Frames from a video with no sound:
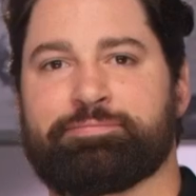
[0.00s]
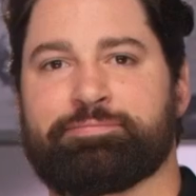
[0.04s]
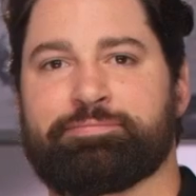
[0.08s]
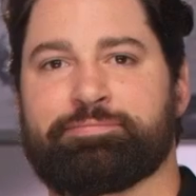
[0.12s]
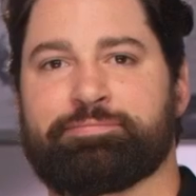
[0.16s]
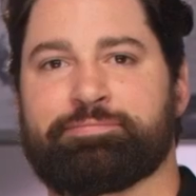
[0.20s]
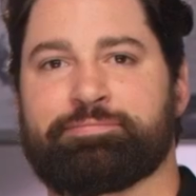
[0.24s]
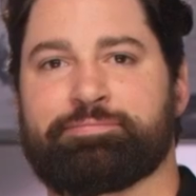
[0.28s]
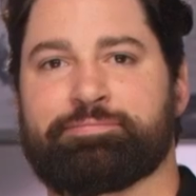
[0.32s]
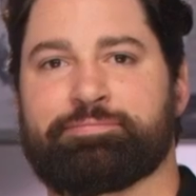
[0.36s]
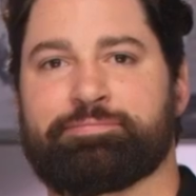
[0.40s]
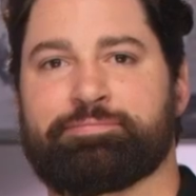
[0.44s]

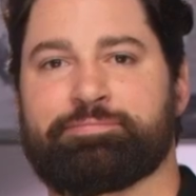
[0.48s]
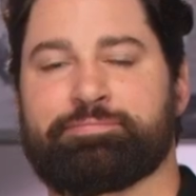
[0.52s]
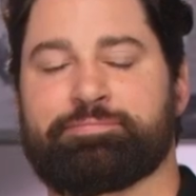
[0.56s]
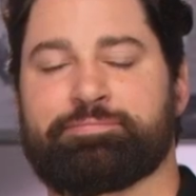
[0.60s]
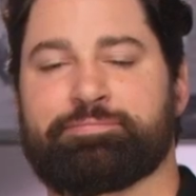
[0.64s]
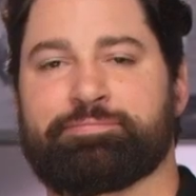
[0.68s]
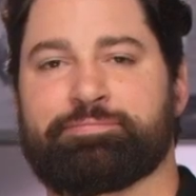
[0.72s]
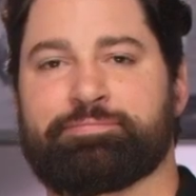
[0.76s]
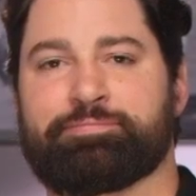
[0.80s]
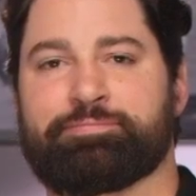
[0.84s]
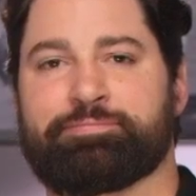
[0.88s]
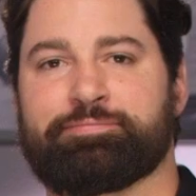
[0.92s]

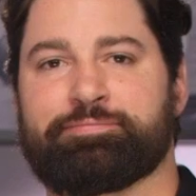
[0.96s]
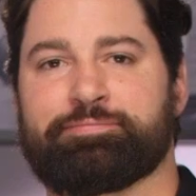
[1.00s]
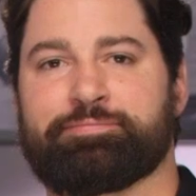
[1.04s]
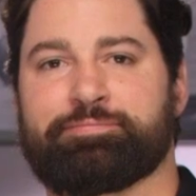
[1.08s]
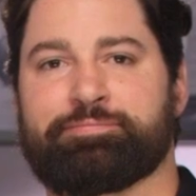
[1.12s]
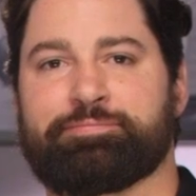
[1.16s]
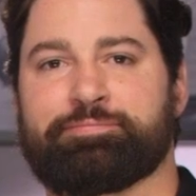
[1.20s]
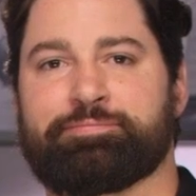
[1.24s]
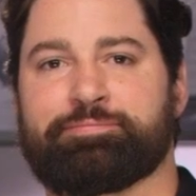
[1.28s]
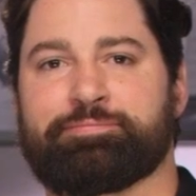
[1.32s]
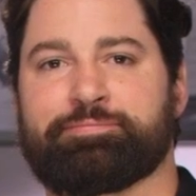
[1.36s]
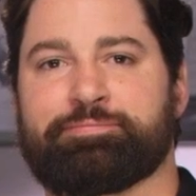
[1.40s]

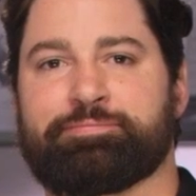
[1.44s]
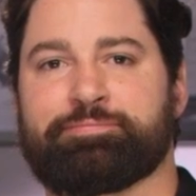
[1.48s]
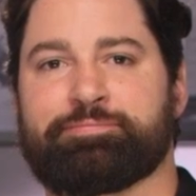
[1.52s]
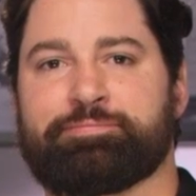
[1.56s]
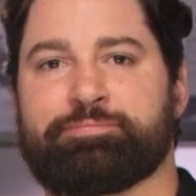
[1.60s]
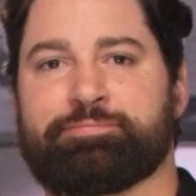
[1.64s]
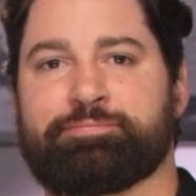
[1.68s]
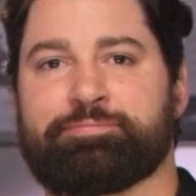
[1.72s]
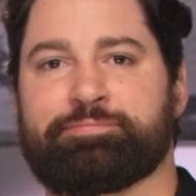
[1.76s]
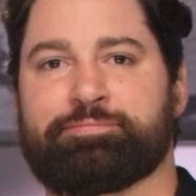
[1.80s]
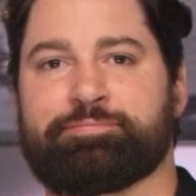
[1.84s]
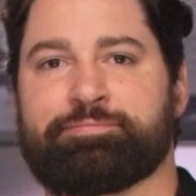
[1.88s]

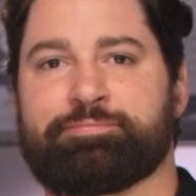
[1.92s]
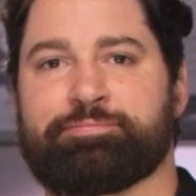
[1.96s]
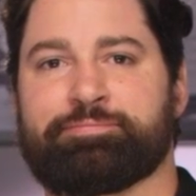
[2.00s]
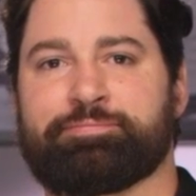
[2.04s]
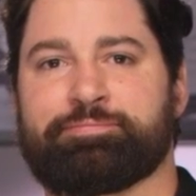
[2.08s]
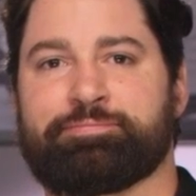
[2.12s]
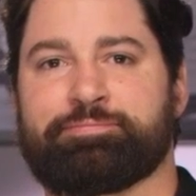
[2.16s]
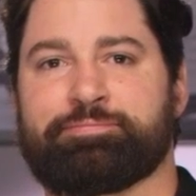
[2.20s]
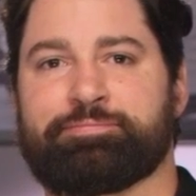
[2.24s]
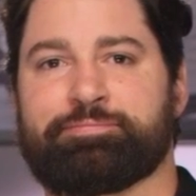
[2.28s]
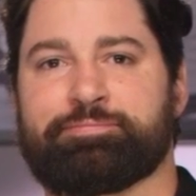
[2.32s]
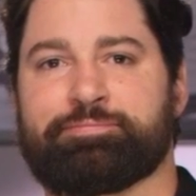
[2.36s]

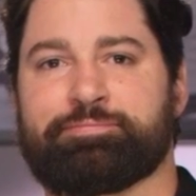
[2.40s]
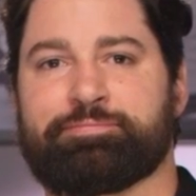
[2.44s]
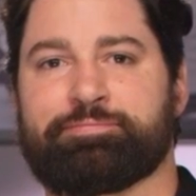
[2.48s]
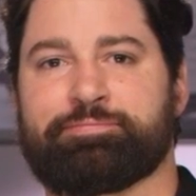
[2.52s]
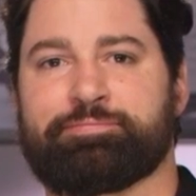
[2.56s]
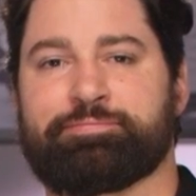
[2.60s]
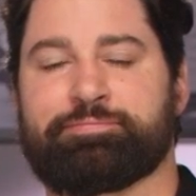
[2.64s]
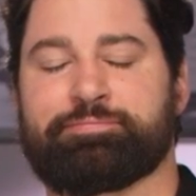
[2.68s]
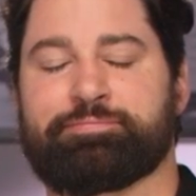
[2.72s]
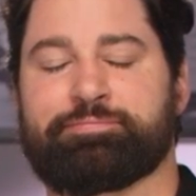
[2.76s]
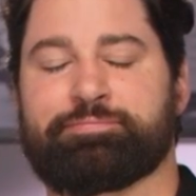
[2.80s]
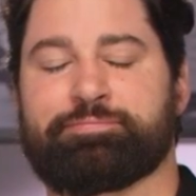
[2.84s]

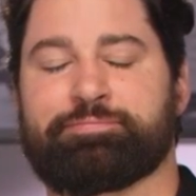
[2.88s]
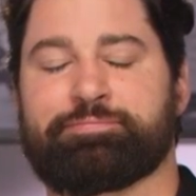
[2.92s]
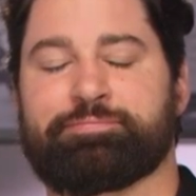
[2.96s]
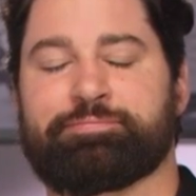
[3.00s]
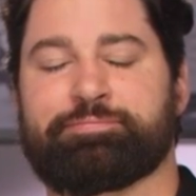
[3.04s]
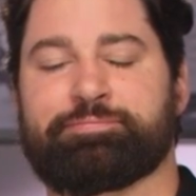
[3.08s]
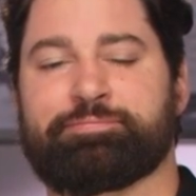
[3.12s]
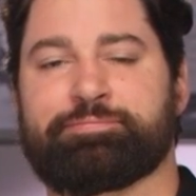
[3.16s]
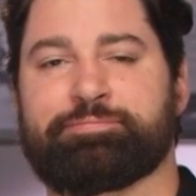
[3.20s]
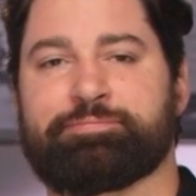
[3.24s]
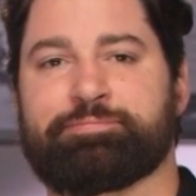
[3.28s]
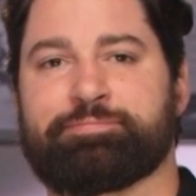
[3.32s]

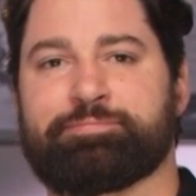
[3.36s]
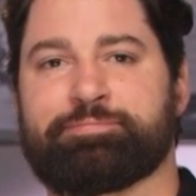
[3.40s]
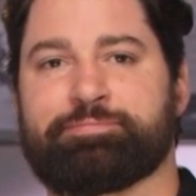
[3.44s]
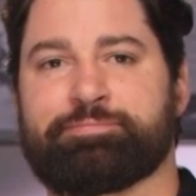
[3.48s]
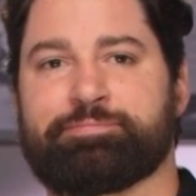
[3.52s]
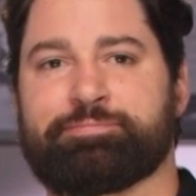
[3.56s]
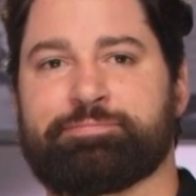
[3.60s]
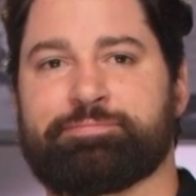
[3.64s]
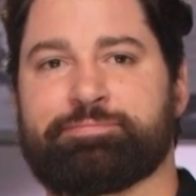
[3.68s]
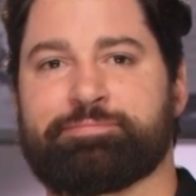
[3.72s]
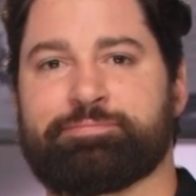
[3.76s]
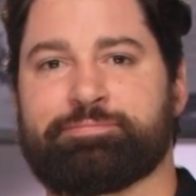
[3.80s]

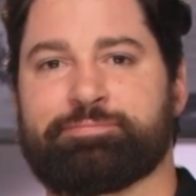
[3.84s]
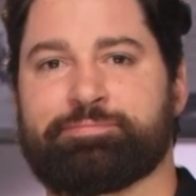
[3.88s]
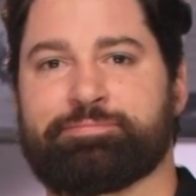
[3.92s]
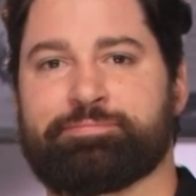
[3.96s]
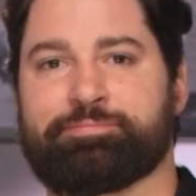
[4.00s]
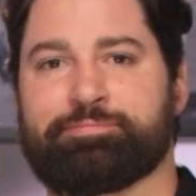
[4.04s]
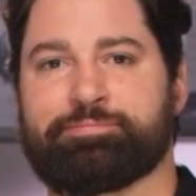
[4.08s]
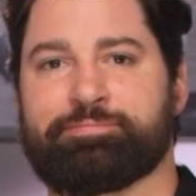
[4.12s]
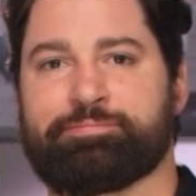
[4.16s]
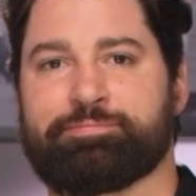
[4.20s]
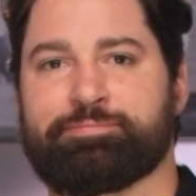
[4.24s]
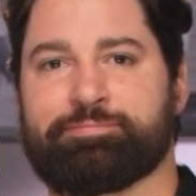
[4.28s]

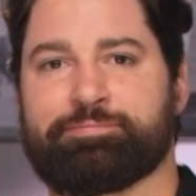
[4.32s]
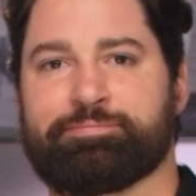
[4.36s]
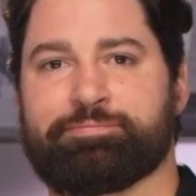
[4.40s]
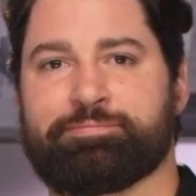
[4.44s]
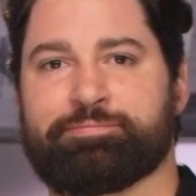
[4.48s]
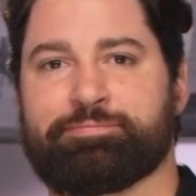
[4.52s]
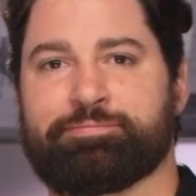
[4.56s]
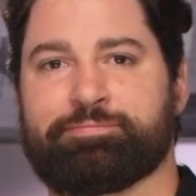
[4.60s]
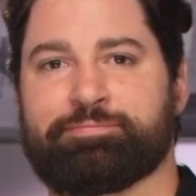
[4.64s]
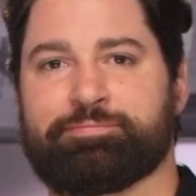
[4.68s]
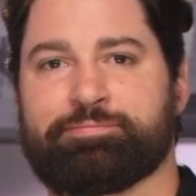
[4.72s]
No words are spoken by the person on screen.